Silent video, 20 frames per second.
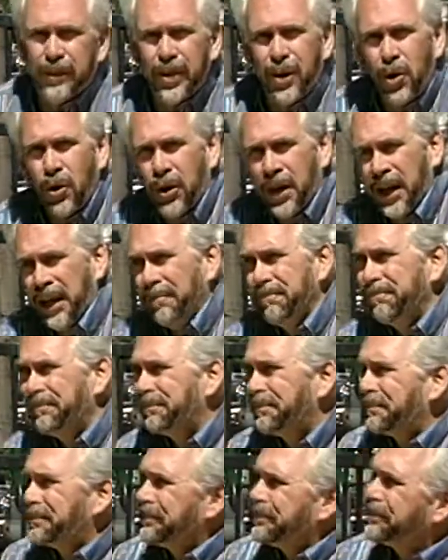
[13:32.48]
Okay,
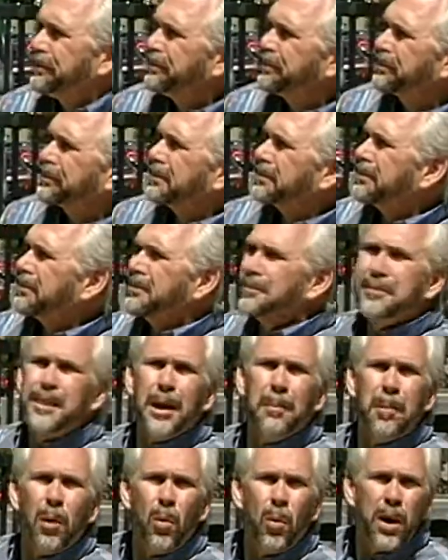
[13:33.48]

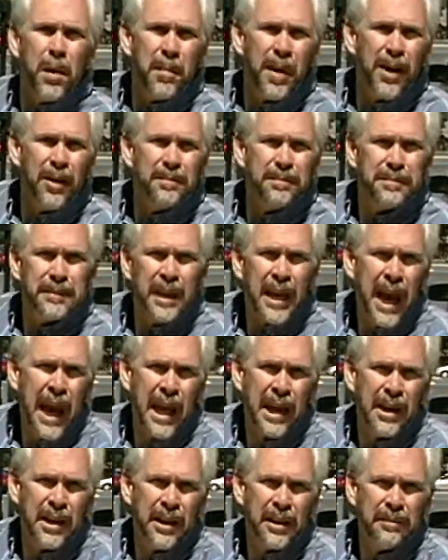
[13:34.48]
but what about
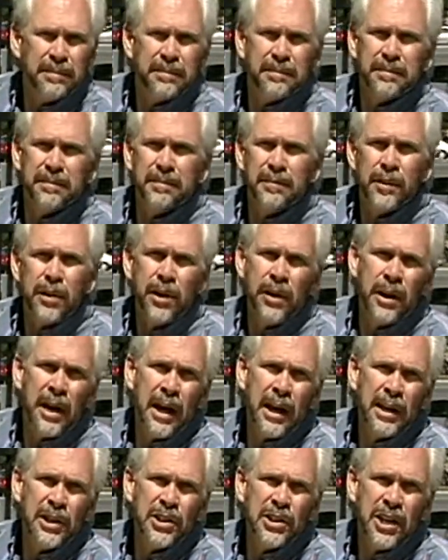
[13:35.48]
Canada, the
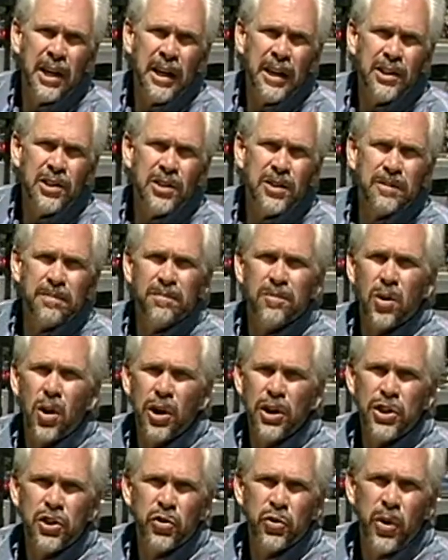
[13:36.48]
United States,
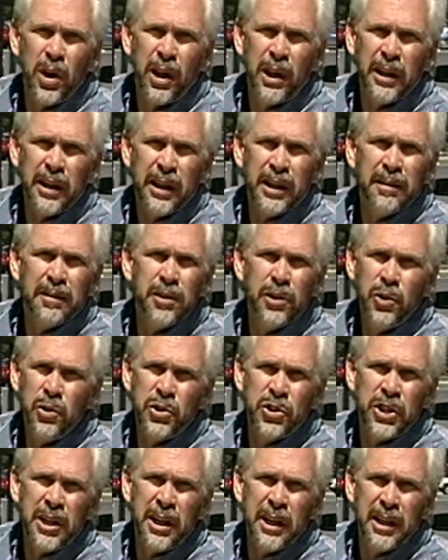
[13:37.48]
Australia,
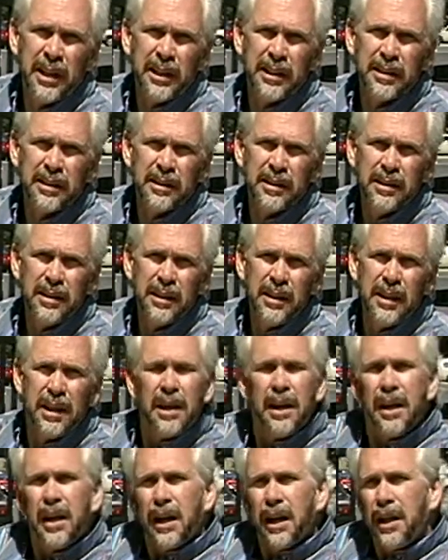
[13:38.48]
New Zealand?
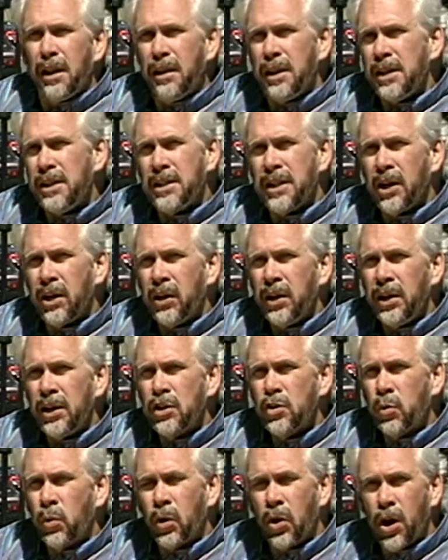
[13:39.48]
These
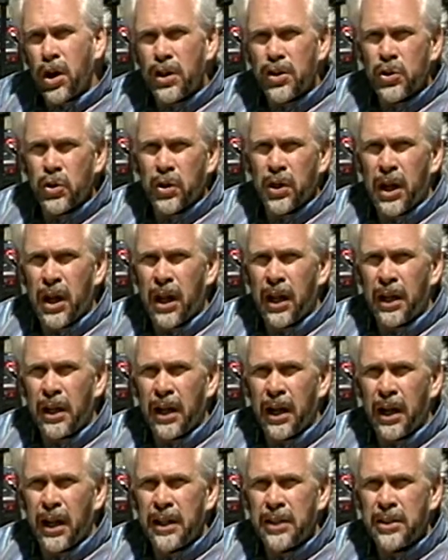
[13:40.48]
areas were also
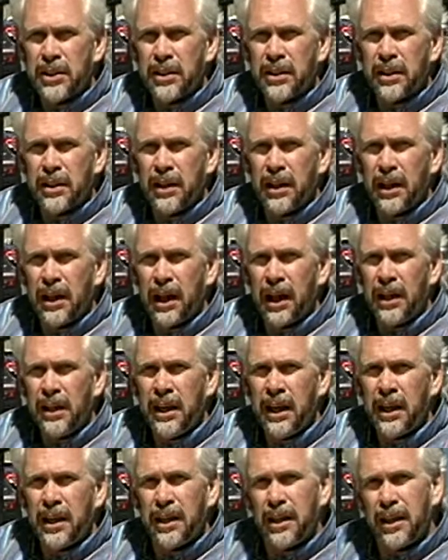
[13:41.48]
colonized, and
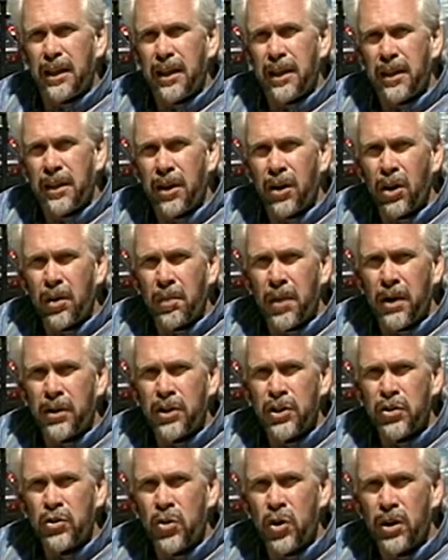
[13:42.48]
yet they're among
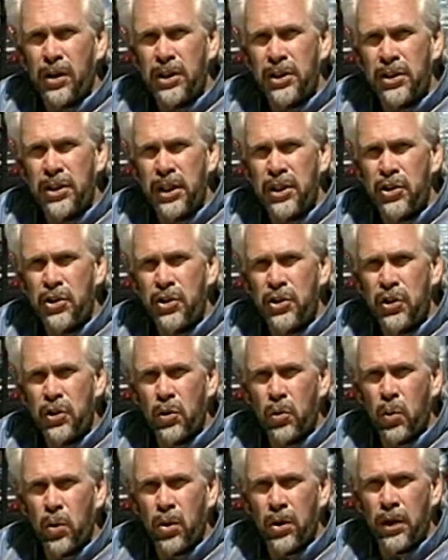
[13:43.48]
the strongest nations in
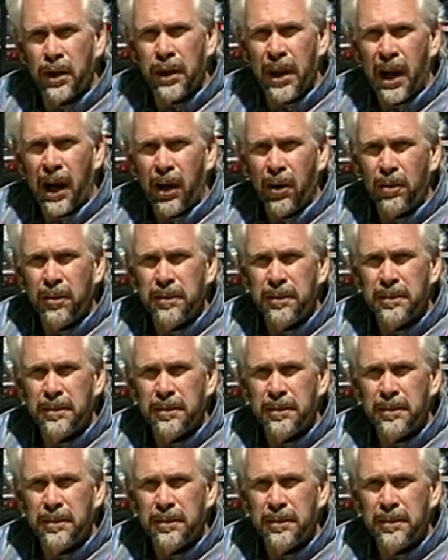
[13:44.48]
the world now.